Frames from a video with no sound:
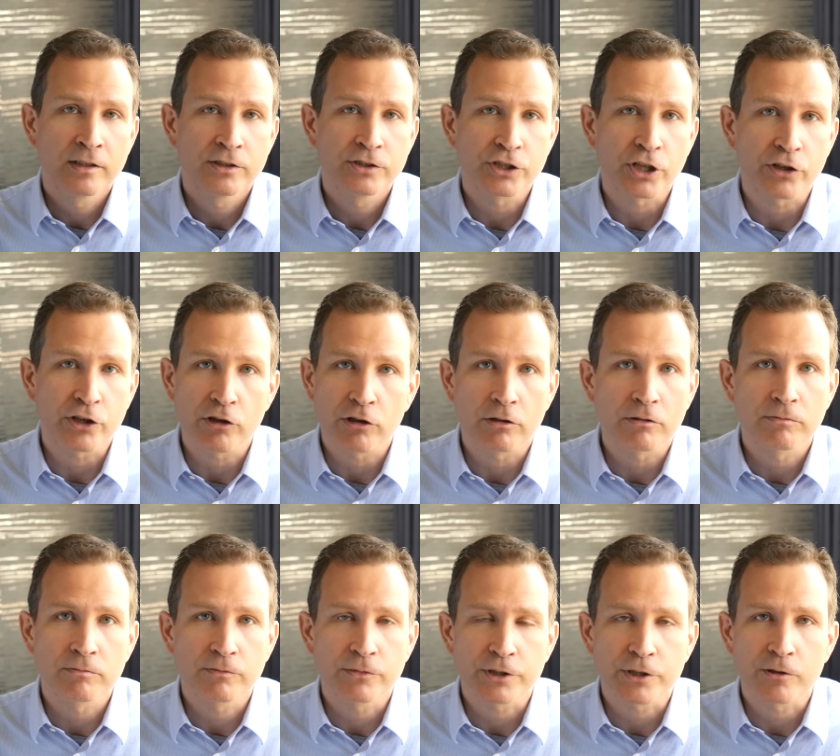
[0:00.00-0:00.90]
So
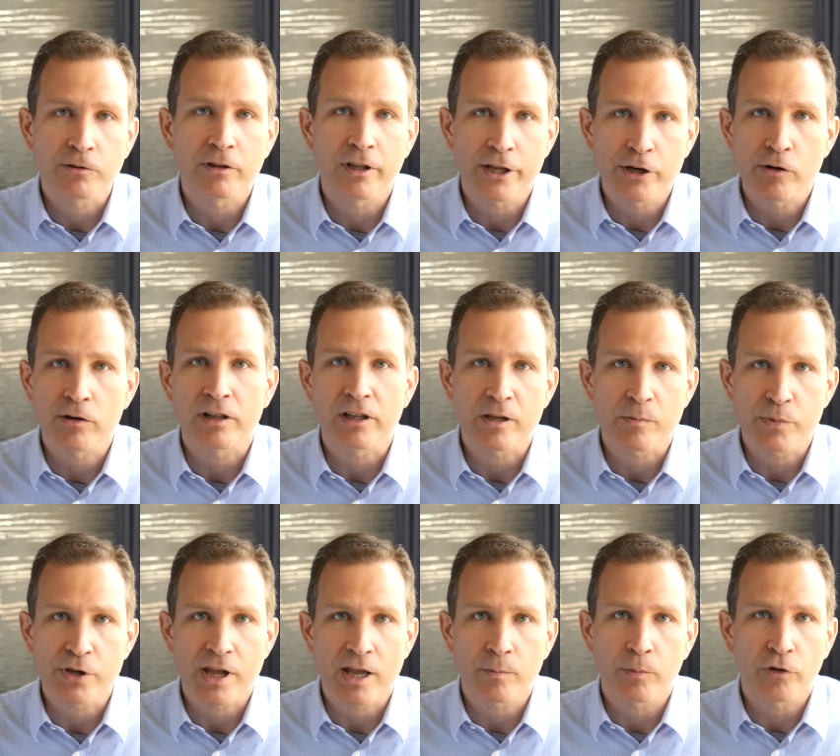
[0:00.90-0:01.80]
you'll you know, literally
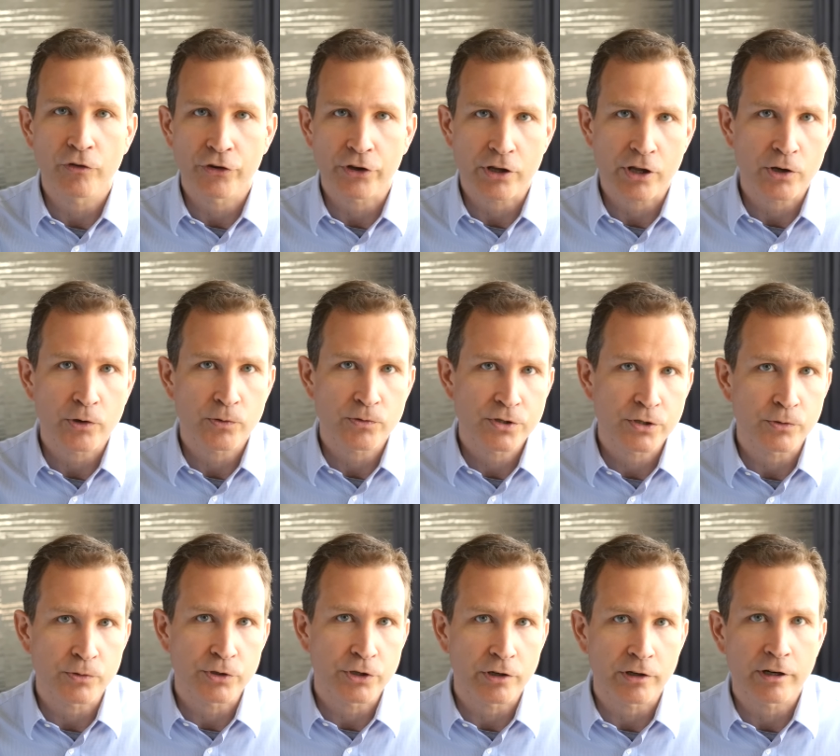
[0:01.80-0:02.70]
be able to go
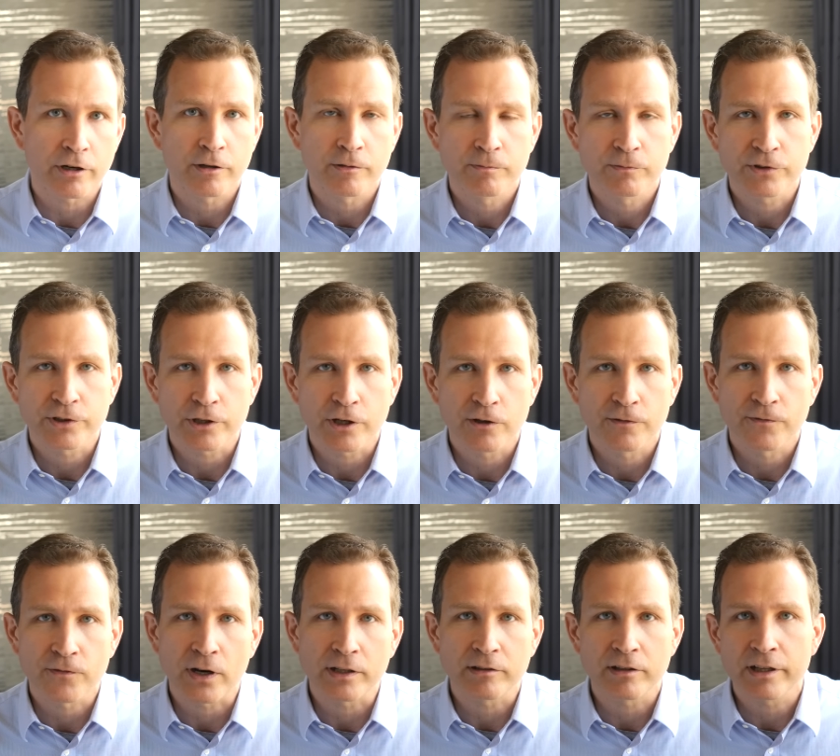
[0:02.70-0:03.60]
to your you know,
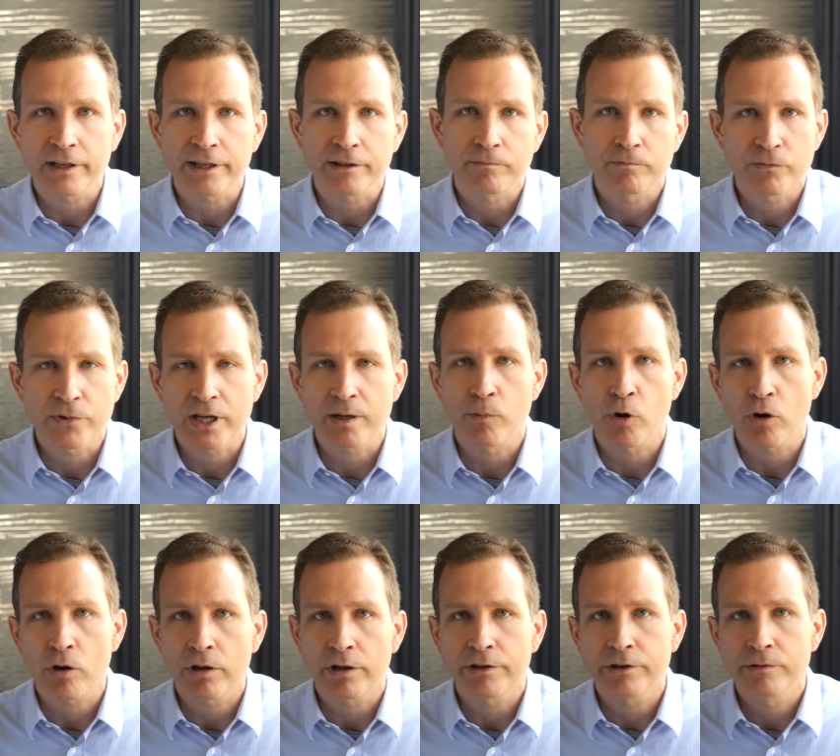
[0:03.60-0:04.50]
friendly
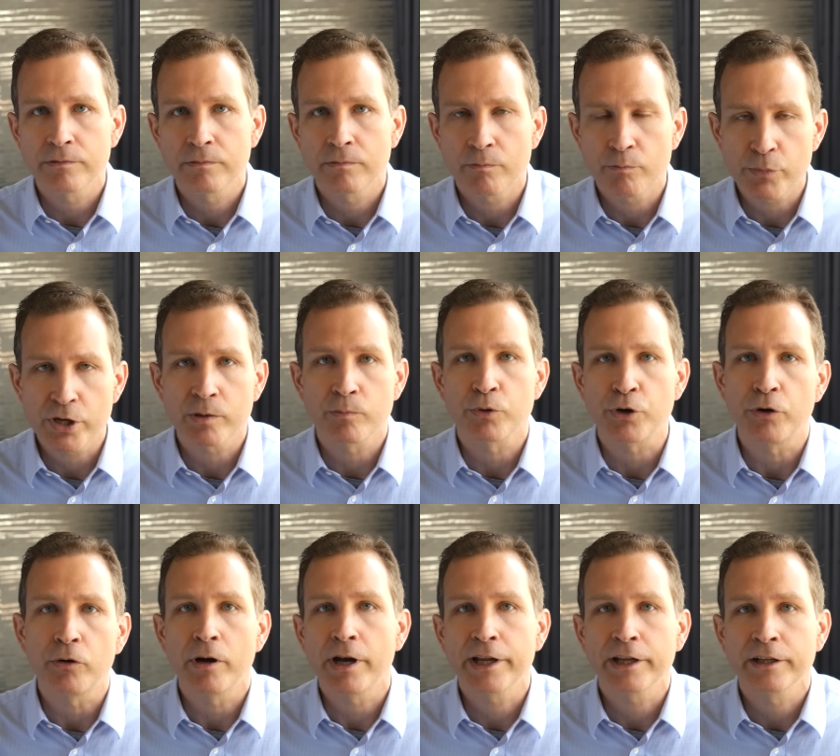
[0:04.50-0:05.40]
neighborhood meat
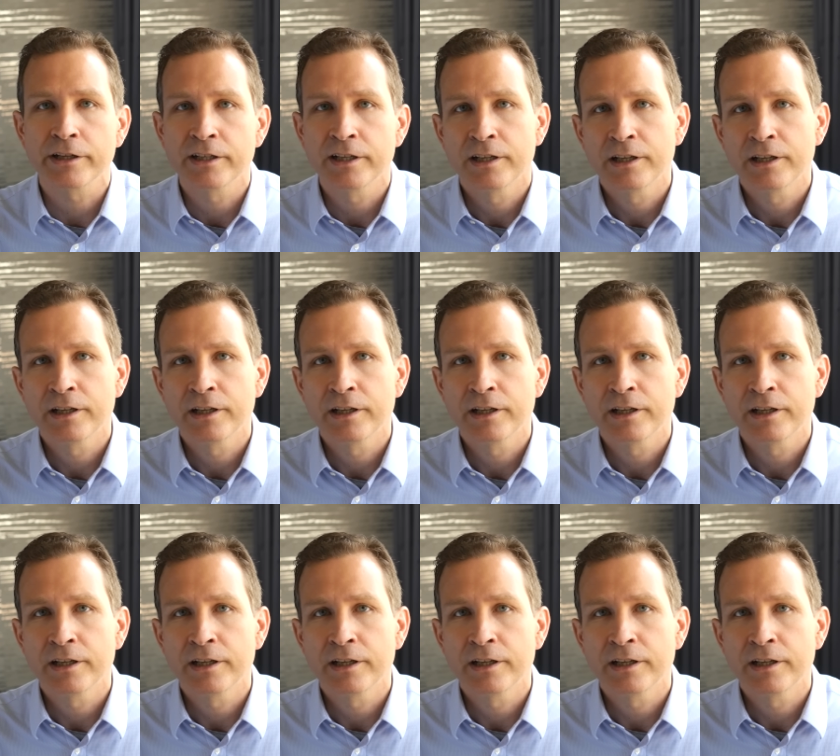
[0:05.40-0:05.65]
brewery.